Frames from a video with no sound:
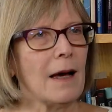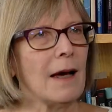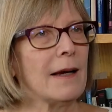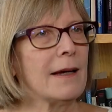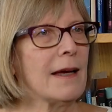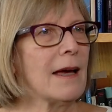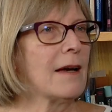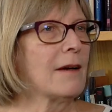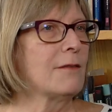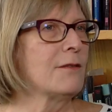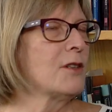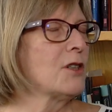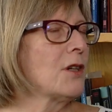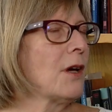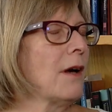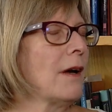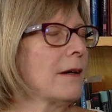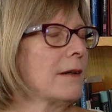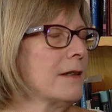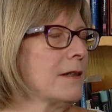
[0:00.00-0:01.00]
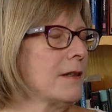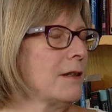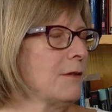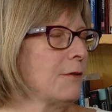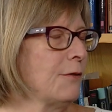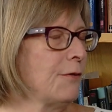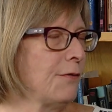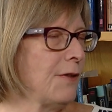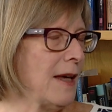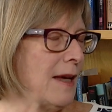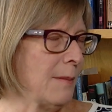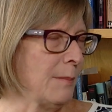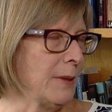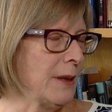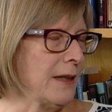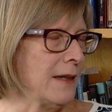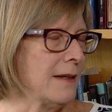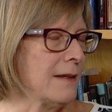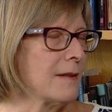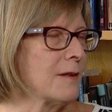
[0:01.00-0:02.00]
I have talked to
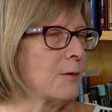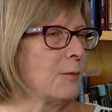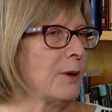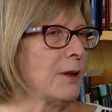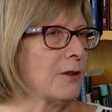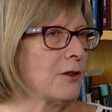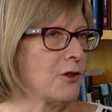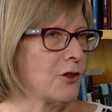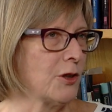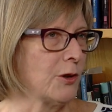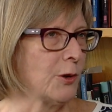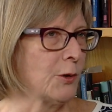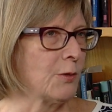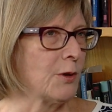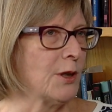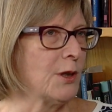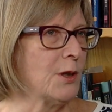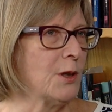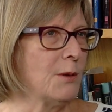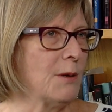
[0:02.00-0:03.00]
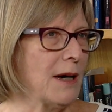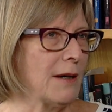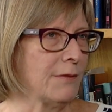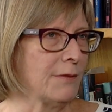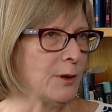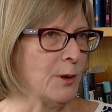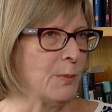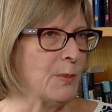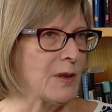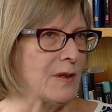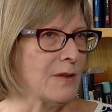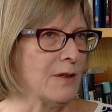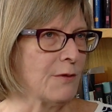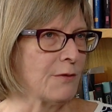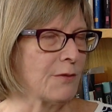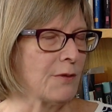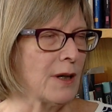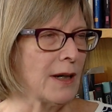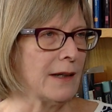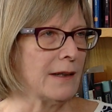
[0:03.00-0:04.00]
families with children who have lupus
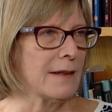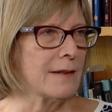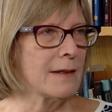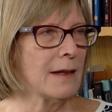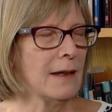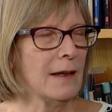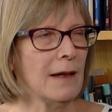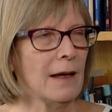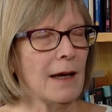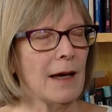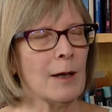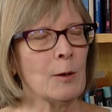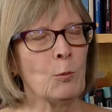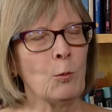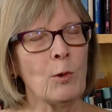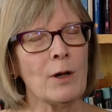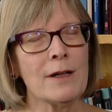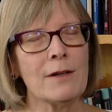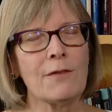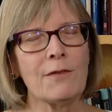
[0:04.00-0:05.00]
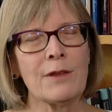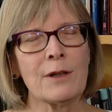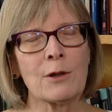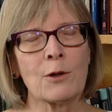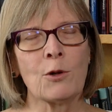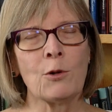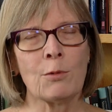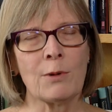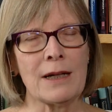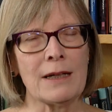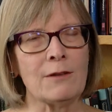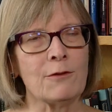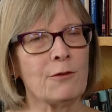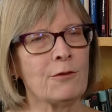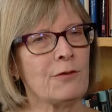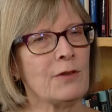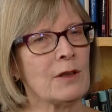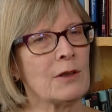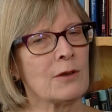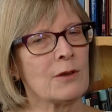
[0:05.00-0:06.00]
nephritis, and one of their great
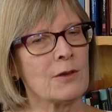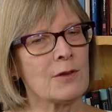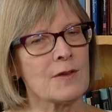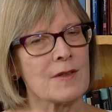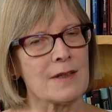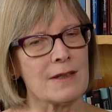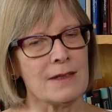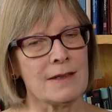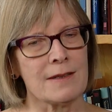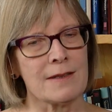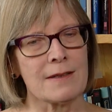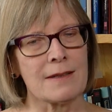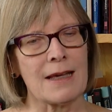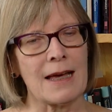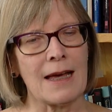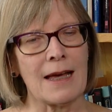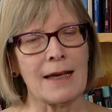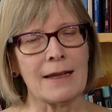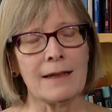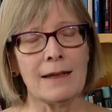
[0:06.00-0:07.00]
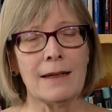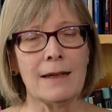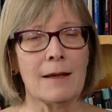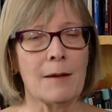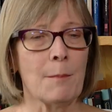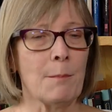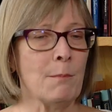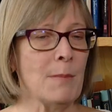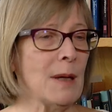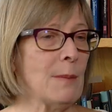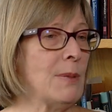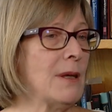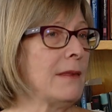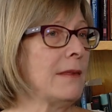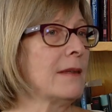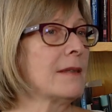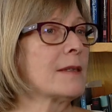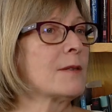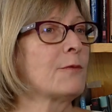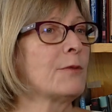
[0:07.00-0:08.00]
fears is that maybe
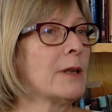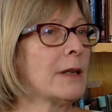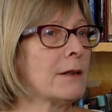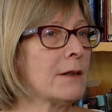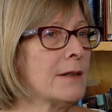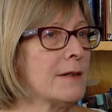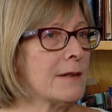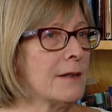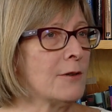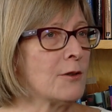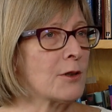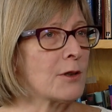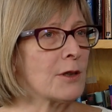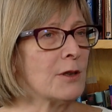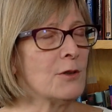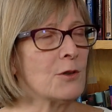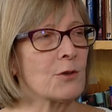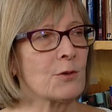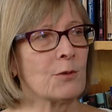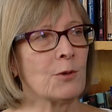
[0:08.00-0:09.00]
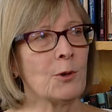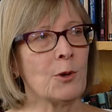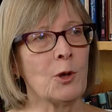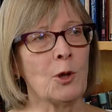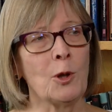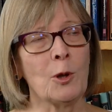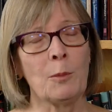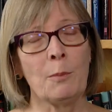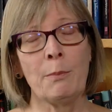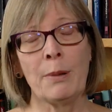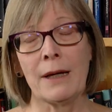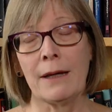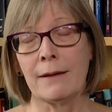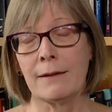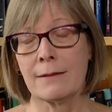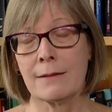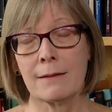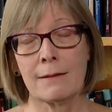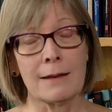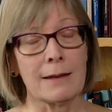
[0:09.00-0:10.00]
this flare is under control,
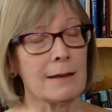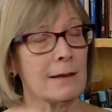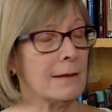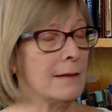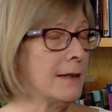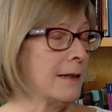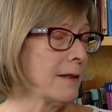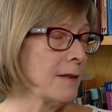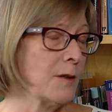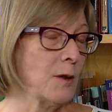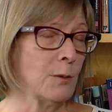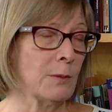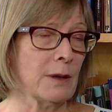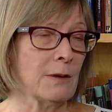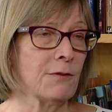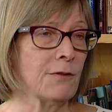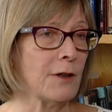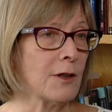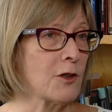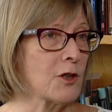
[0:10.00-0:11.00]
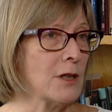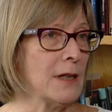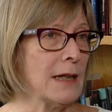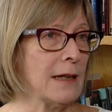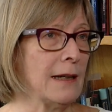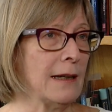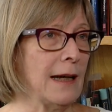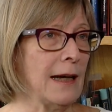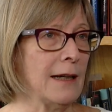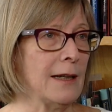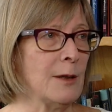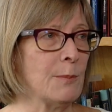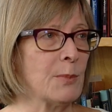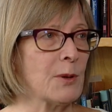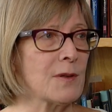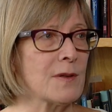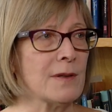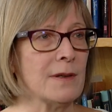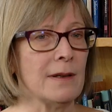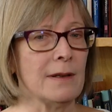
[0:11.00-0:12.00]
but the kidney is only functioning at
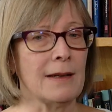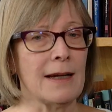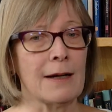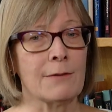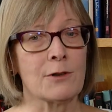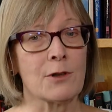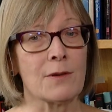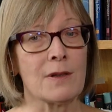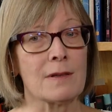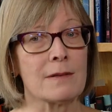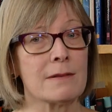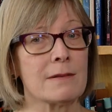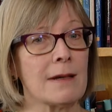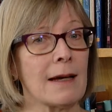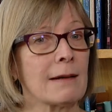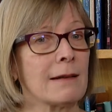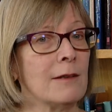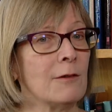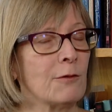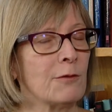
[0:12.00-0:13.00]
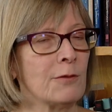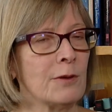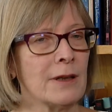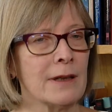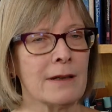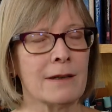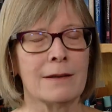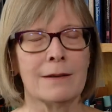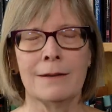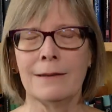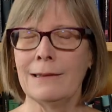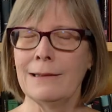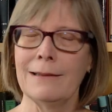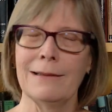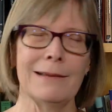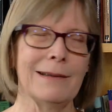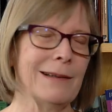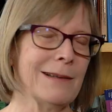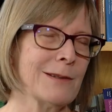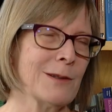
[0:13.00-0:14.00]
80%. After the second flare,
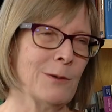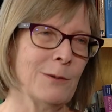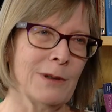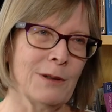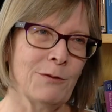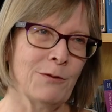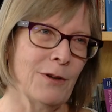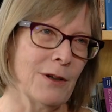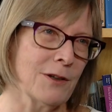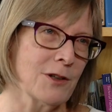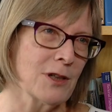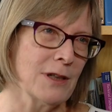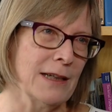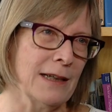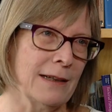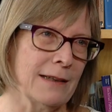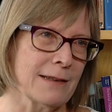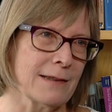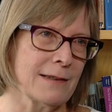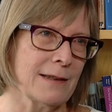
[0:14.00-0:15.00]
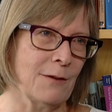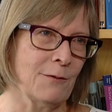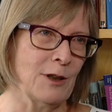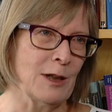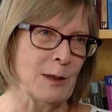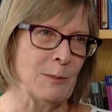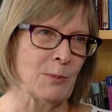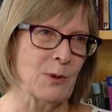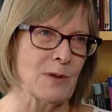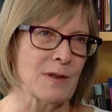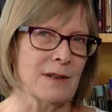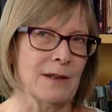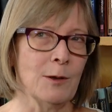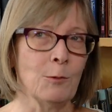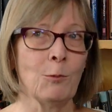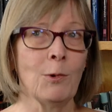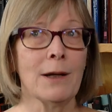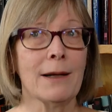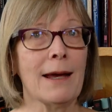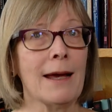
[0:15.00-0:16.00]
it's only functioning at 70%.
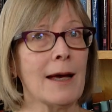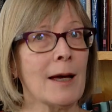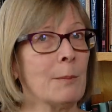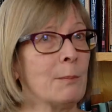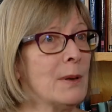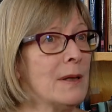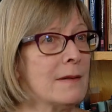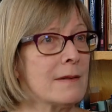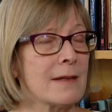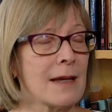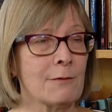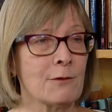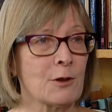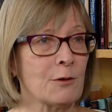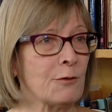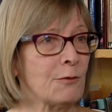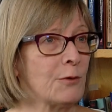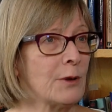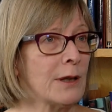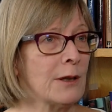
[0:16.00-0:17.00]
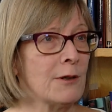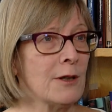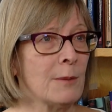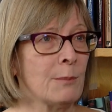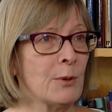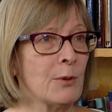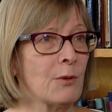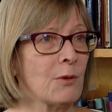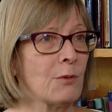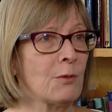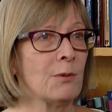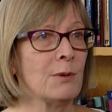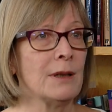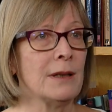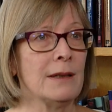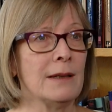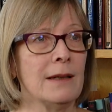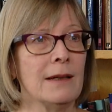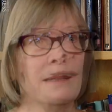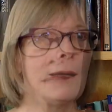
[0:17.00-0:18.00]
What happens after flare number
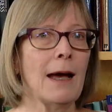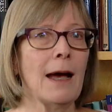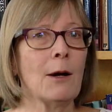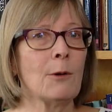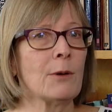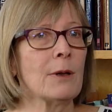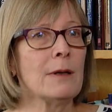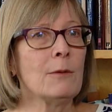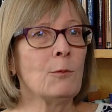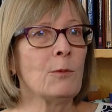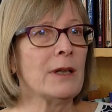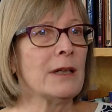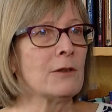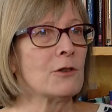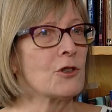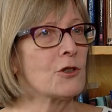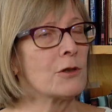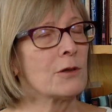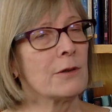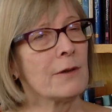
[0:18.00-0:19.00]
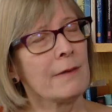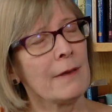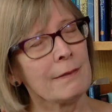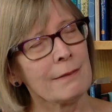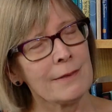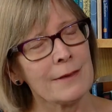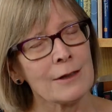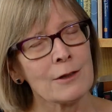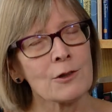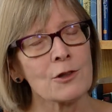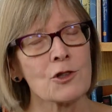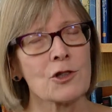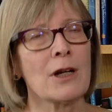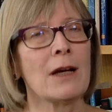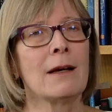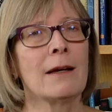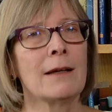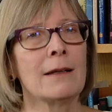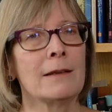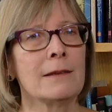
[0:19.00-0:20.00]
three? How can we ensure that their
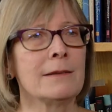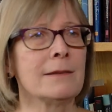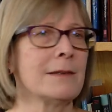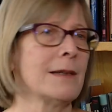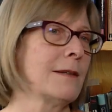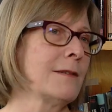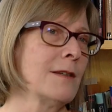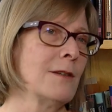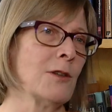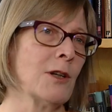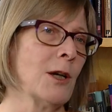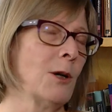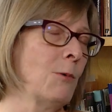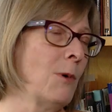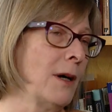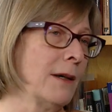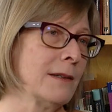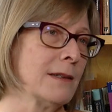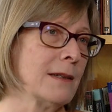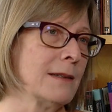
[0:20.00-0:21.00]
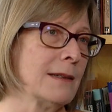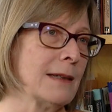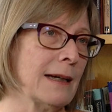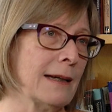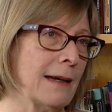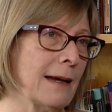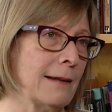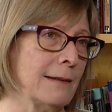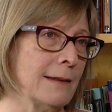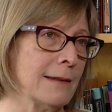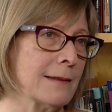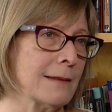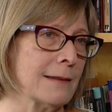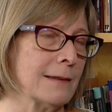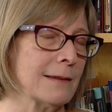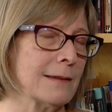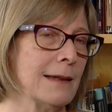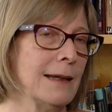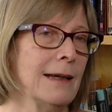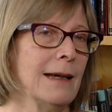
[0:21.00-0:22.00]
child doesn't go on to
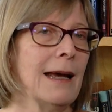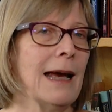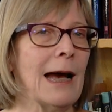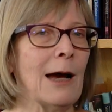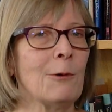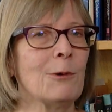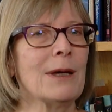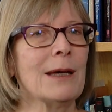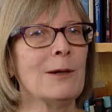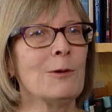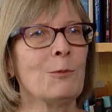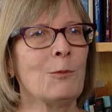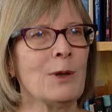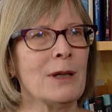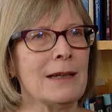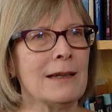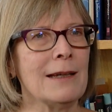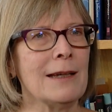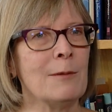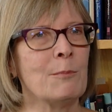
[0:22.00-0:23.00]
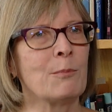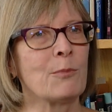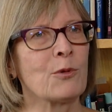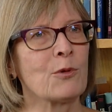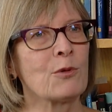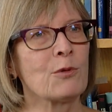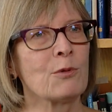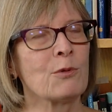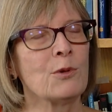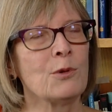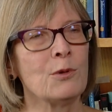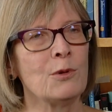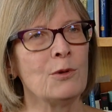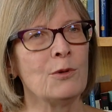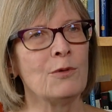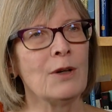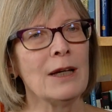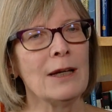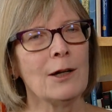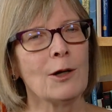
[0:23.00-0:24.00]
dialysis? How can we
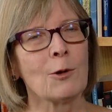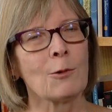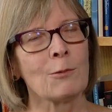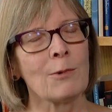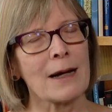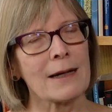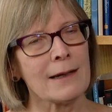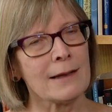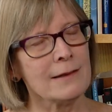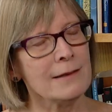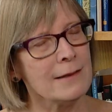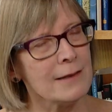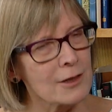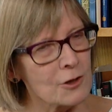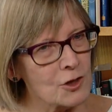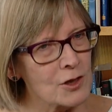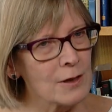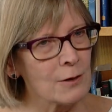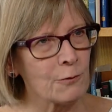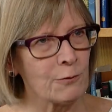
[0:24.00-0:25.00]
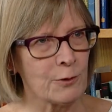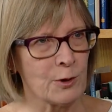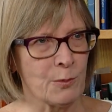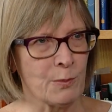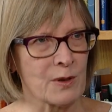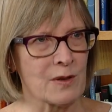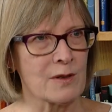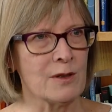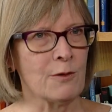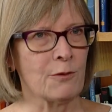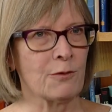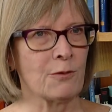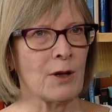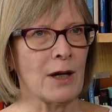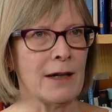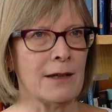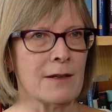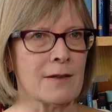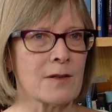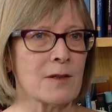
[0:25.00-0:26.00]
improve recognition of lupus
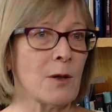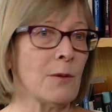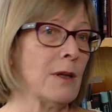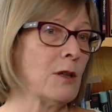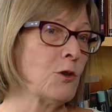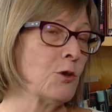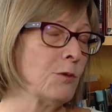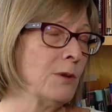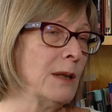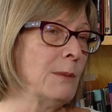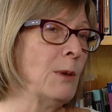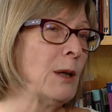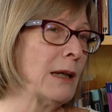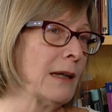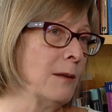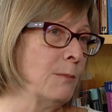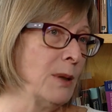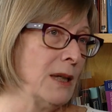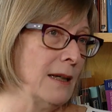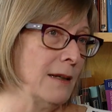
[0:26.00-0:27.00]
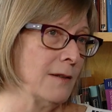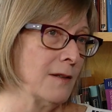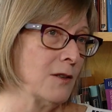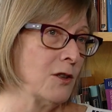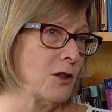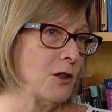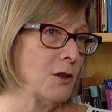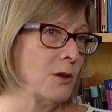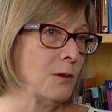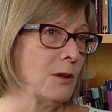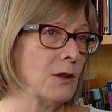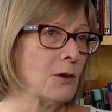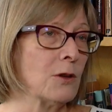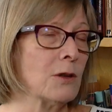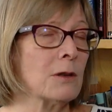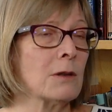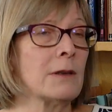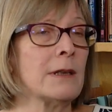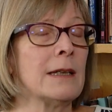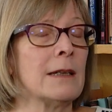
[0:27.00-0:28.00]
nephritis so that treatment can be instituted
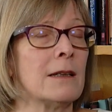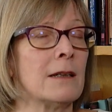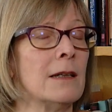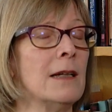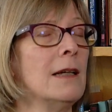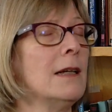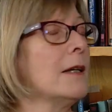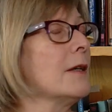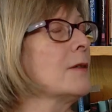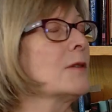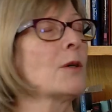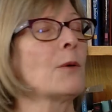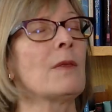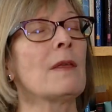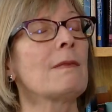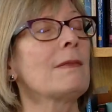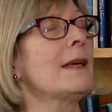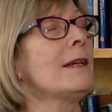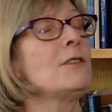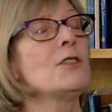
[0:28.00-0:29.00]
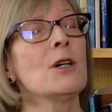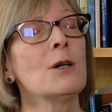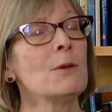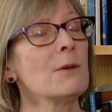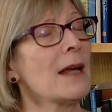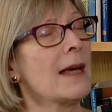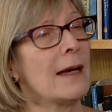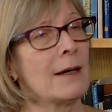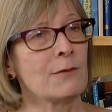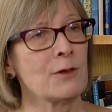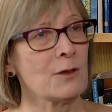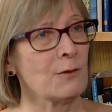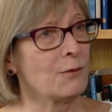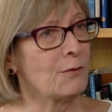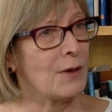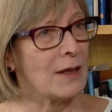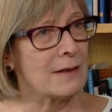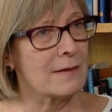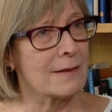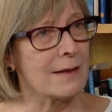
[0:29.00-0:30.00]
earlier so that they don't have to
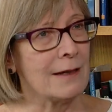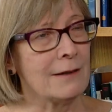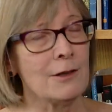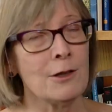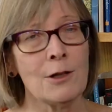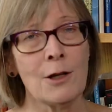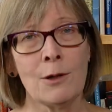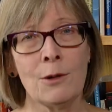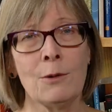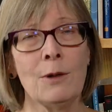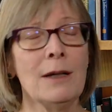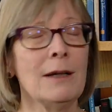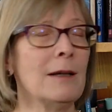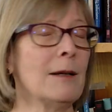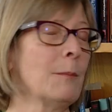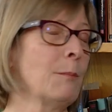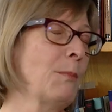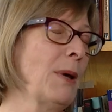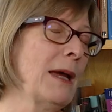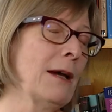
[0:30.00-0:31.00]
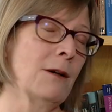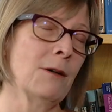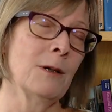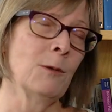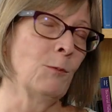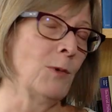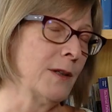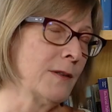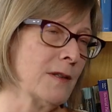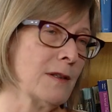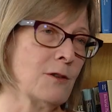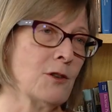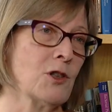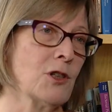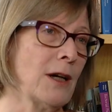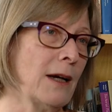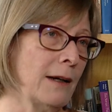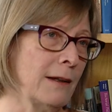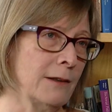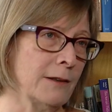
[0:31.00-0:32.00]
face that? No parent wants their
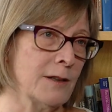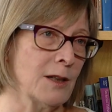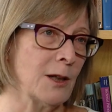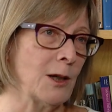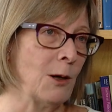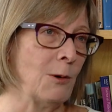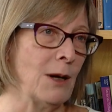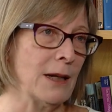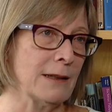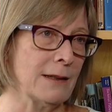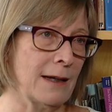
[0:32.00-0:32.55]
child to go on